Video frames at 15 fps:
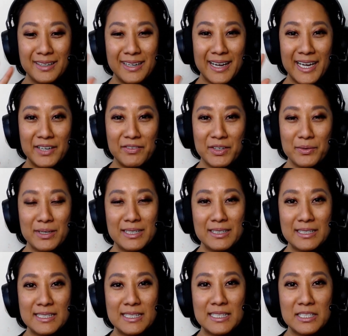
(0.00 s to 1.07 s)
Hi everyone,
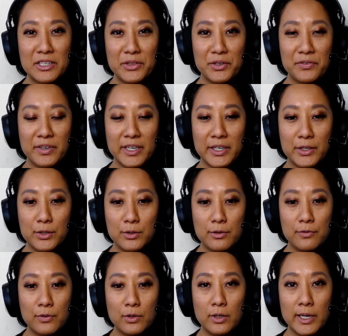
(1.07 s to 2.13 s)
this is another video
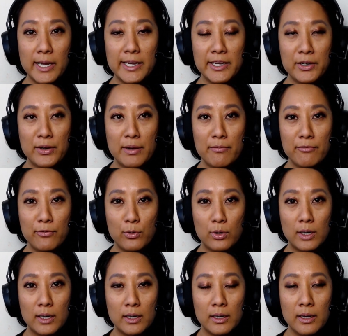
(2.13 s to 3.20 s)
for Enneagram
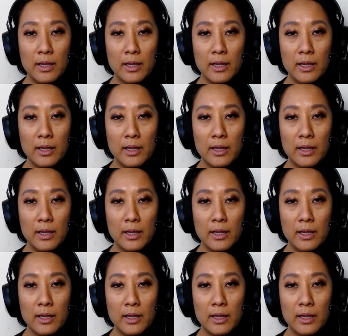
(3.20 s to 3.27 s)
4,